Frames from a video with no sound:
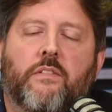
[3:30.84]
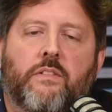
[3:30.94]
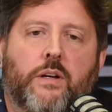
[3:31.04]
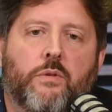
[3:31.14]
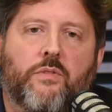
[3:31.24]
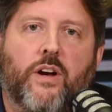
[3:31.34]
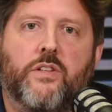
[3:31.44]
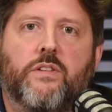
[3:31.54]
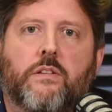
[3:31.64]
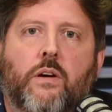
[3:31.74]
There were
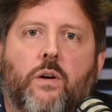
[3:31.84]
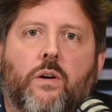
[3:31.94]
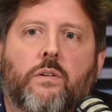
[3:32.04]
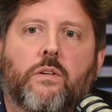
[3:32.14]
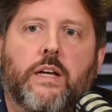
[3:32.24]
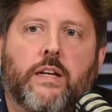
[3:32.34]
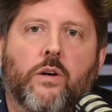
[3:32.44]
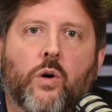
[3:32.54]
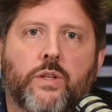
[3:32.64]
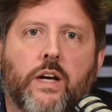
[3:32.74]
those that are getting
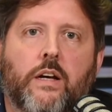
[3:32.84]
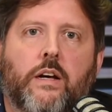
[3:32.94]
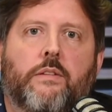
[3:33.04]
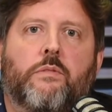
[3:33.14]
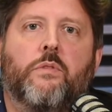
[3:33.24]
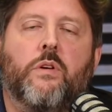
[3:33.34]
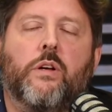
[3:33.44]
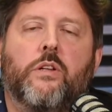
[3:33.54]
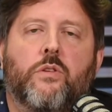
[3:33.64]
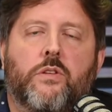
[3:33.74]
older and
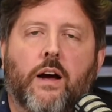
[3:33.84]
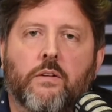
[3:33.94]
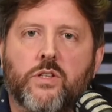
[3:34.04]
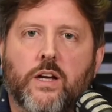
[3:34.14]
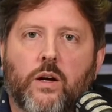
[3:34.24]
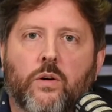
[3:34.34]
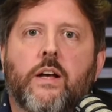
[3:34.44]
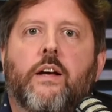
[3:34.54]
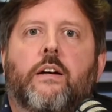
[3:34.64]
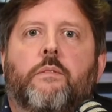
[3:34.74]
looking to downscale,
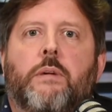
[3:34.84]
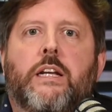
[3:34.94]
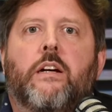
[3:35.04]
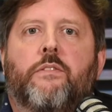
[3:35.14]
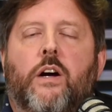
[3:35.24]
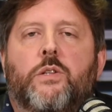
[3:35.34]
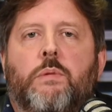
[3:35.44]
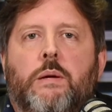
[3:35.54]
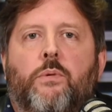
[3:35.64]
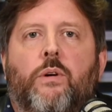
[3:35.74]
and many of those
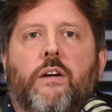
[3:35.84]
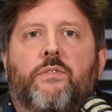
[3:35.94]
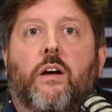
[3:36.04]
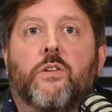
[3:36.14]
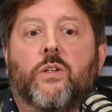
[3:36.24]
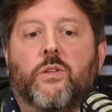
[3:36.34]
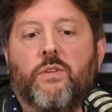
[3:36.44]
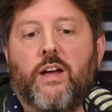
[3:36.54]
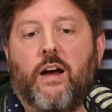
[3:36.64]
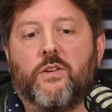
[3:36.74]
people have now sold
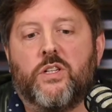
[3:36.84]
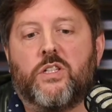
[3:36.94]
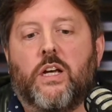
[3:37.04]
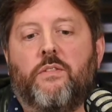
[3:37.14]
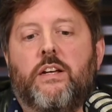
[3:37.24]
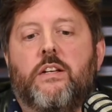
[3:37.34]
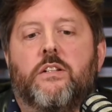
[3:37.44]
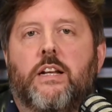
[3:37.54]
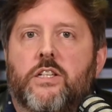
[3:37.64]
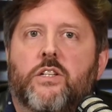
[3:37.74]
their houses, so there
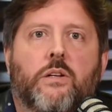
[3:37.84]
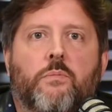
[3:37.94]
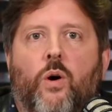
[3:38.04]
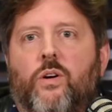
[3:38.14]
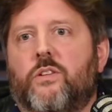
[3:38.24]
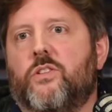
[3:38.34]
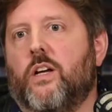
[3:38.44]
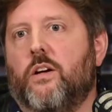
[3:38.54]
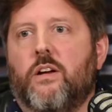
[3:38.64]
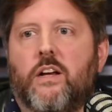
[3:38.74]
is less in the market.
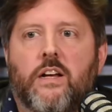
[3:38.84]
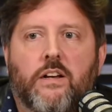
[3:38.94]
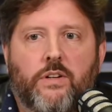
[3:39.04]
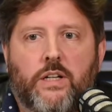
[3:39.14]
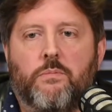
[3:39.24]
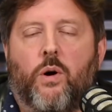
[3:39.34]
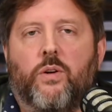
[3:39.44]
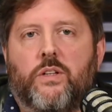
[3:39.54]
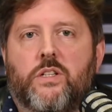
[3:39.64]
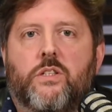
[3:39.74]
So the
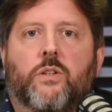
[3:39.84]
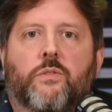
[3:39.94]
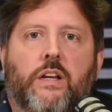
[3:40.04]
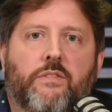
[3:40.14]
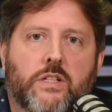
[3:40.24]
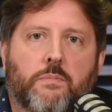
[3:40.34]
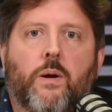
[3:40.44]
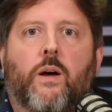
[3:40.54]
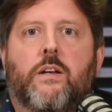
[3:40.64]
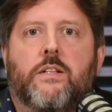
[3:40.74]
demand is still there, the
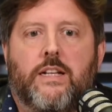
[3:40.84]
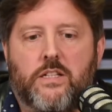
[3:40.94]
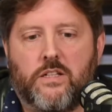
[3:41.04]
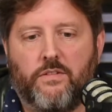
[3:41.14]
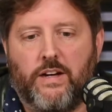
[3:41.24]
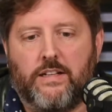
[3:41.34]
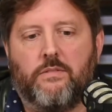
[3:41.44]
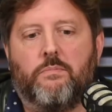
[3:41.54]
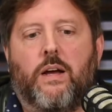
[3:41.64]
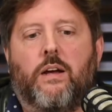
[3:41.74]
supply is less, so
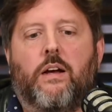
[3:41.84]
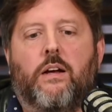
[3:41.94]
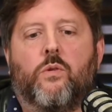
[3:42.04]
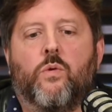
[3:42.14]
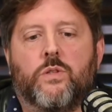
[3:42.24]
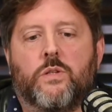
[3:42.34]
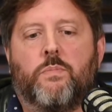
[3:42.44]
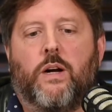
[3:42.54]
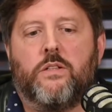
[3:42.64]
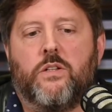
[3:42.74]
that causes
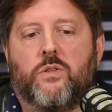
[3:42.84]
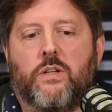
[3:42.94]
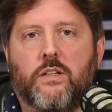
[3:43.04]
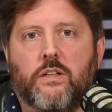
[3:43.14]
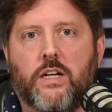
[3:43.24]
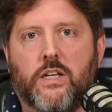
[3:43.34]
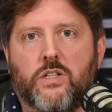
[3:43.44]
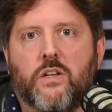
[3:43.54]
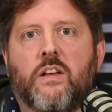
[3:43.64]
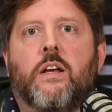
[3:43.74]
prices to
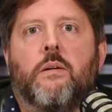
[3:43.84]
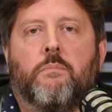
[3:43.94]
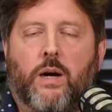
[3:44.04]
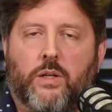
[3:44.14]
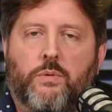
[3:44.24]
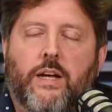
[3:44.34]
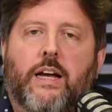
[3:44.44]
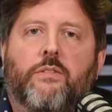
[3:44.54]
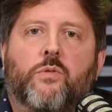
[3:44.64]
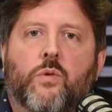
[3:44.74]
increase. But we
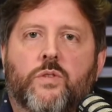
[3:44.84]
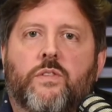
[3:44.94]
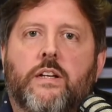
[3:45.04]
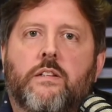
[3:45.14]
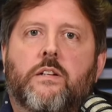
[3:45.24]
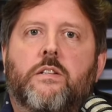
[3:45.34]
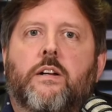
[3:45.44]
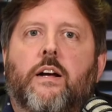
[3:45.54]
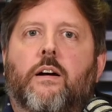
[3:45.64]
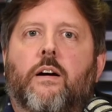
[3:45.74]
have, of course, the interest
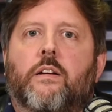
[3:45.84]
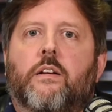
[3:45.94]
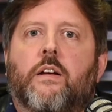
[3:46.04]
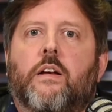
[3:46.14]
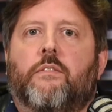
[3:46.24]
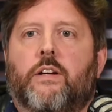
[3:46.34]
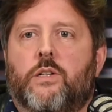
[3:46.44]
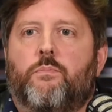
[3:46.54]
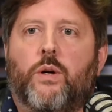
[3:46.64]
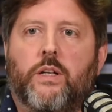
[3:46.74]
rate hike that
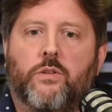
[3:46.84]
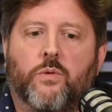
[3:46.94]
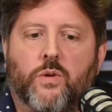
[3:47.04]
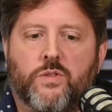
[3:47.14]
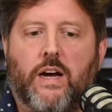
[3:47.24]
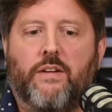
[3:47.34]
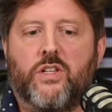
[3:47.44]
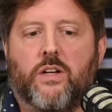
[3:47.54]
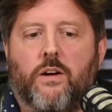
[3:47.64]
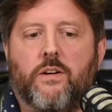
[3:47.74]
is pulling towards the other
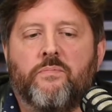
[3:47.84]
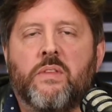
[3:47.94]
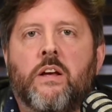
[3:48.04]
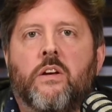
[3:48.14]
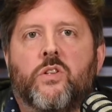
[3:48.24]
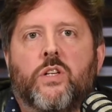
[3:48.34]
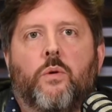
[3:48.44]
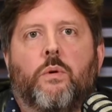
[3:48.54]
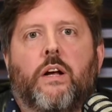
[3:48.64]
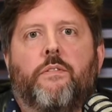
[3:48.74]
side. So
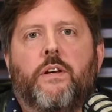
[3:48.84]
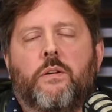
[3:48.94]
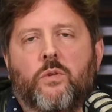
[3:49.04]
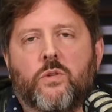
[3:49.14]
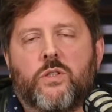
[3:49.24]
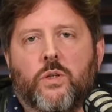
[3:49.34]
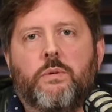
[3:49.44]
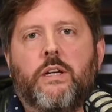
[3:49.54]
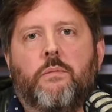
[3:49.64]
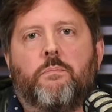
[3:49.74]
what I think will still
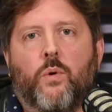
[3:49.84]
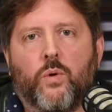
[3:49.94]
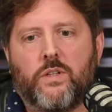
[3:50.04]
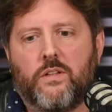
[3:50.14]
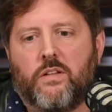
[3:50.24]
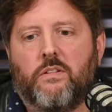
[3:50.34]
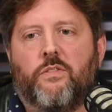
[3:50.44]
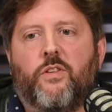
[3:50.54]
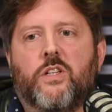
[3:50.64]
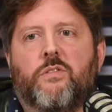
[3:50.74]
be important, the
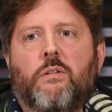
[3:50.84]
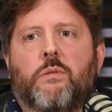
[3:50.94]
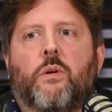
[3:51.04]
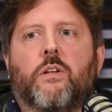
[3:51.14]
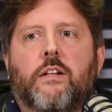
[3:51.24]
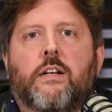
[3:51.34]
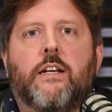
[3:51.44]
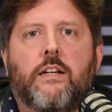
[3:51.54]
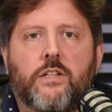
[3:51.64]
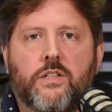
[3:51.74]
first thing that one can
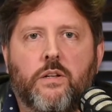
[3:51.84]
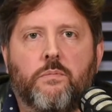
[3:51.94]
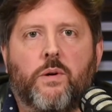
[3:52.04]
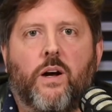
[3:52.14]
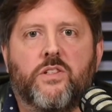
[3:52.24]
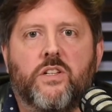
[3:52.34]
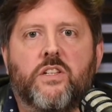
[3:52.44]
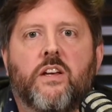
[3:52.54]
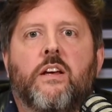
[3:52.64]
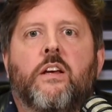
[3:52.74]
clearly see in
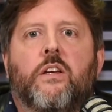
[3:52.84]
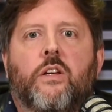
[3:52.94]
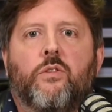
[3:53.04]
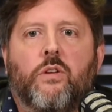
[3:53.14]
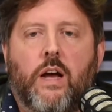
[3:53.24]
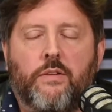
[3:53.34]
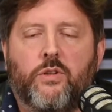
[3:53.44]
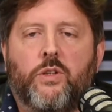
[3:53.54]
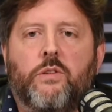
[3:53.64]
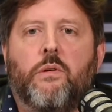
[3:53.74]
prices, you have
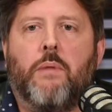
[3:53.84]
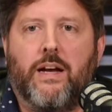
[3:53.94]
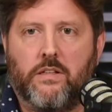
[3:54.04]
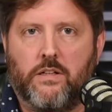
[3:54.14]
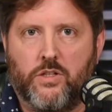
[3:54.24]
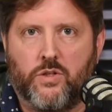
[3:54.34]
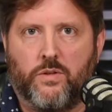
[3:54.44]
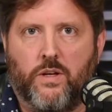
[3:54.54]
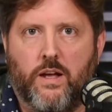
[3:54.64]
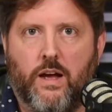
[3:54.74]
to do the maintenance
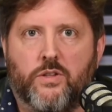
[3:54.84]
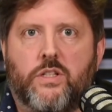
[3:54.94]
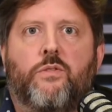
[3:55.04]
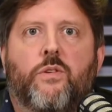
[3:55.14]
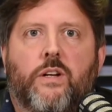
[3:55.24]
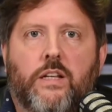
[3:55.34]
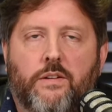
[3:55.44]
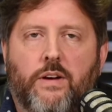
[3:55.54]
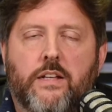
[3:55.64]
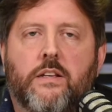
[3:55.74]
on your house. If you
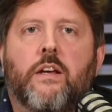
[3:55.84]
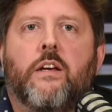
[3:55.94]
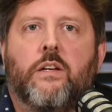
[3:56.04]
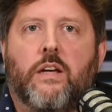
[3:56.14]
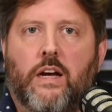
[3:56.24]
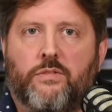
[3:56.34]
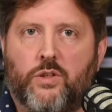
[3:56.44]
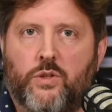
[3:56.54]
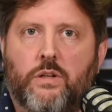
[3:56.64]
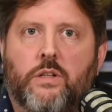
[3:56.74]
renovate, you have to
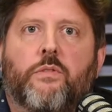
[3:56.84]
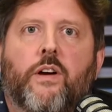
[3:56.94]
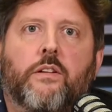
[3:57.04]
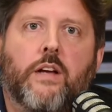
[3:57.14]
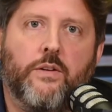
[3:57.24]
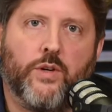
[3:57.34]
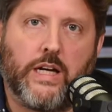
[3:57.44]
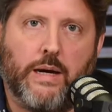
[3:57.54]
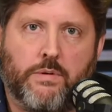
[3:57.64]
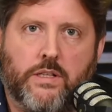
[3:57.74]
do it without
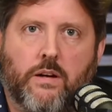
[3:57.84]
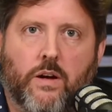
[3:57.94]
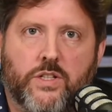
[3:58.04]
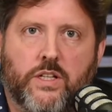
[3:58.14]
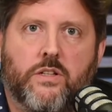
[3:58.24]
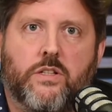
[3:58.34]
overcapitalizing.